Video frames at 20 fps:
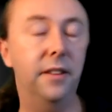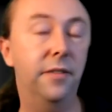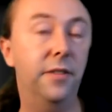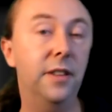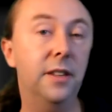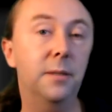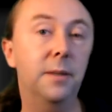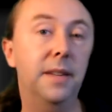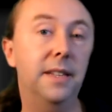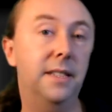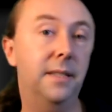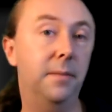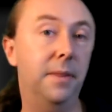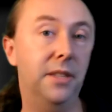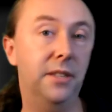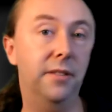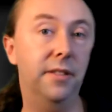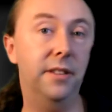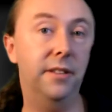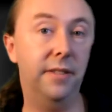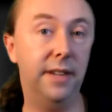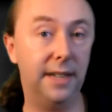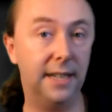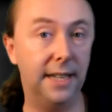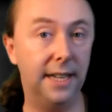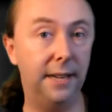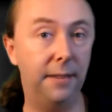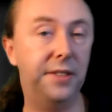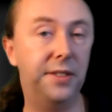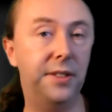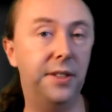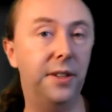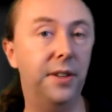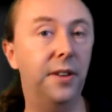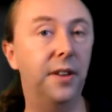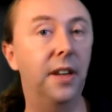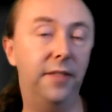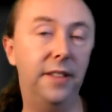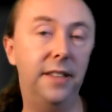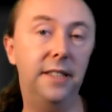The first way is to measure it directly.
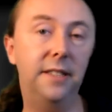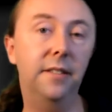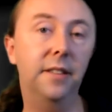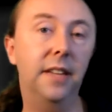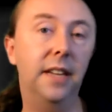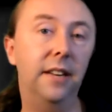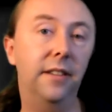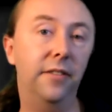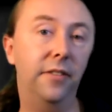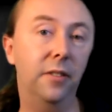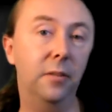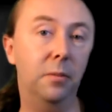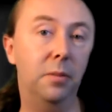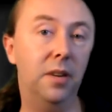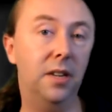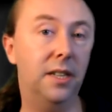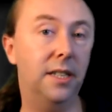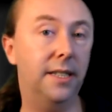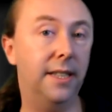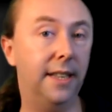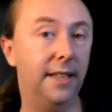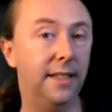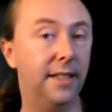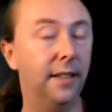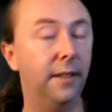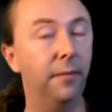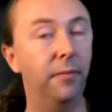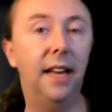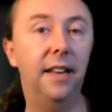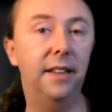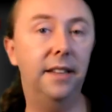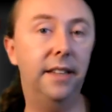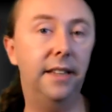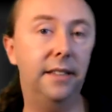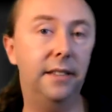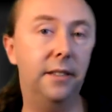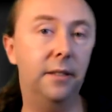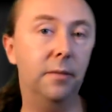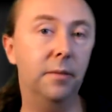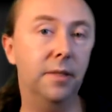So for this you'll need a fuel pressure sensor, and the
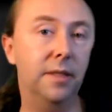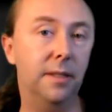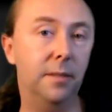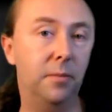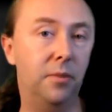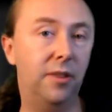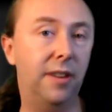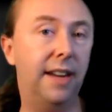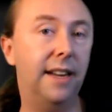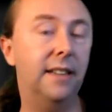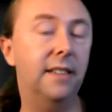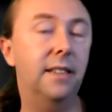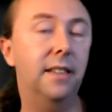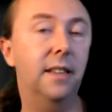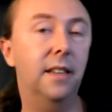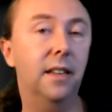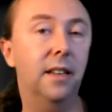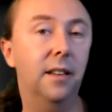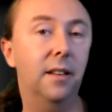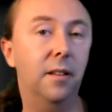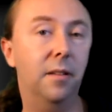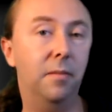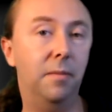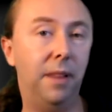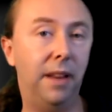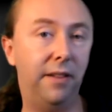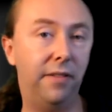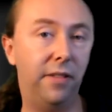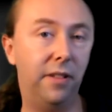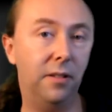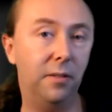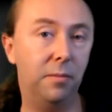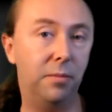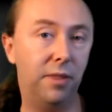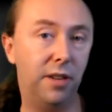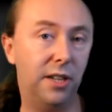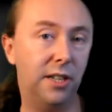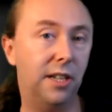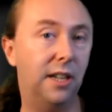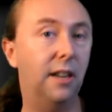ECU will subtract the manifold
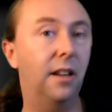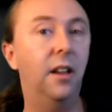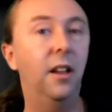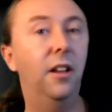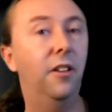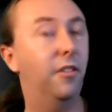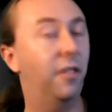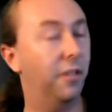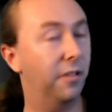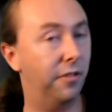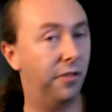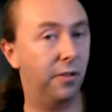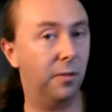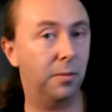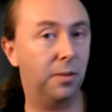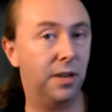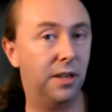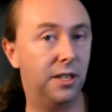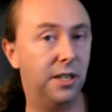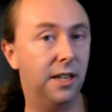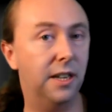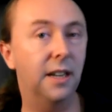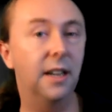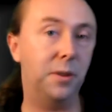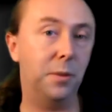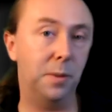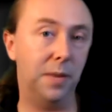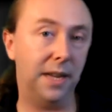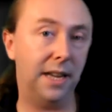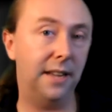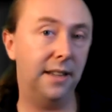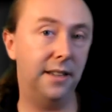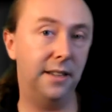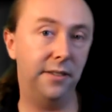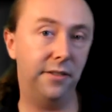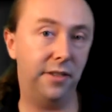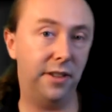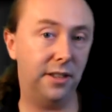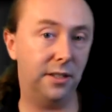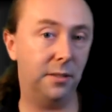pressure from the fuel pressure to work out the
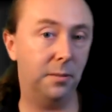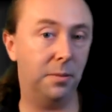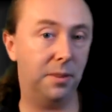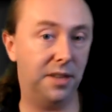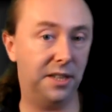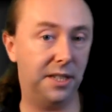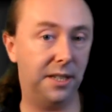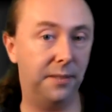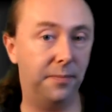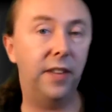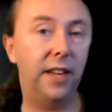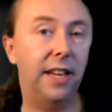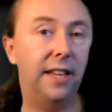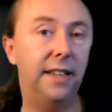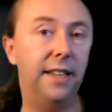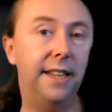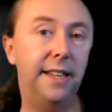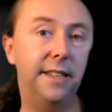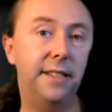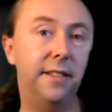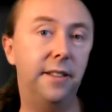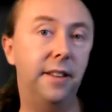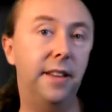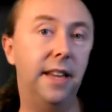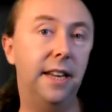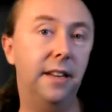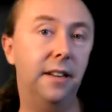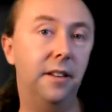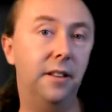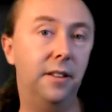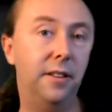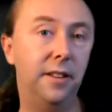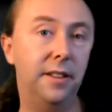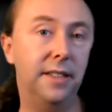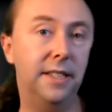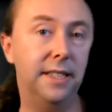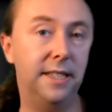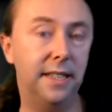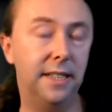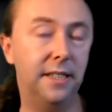differential pressure. And the ECU then
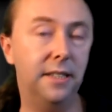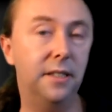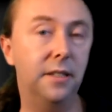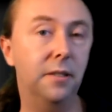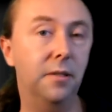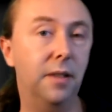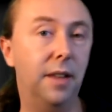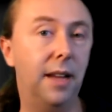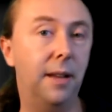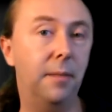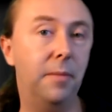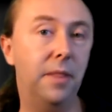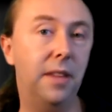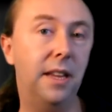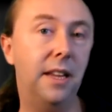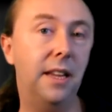uses this to look up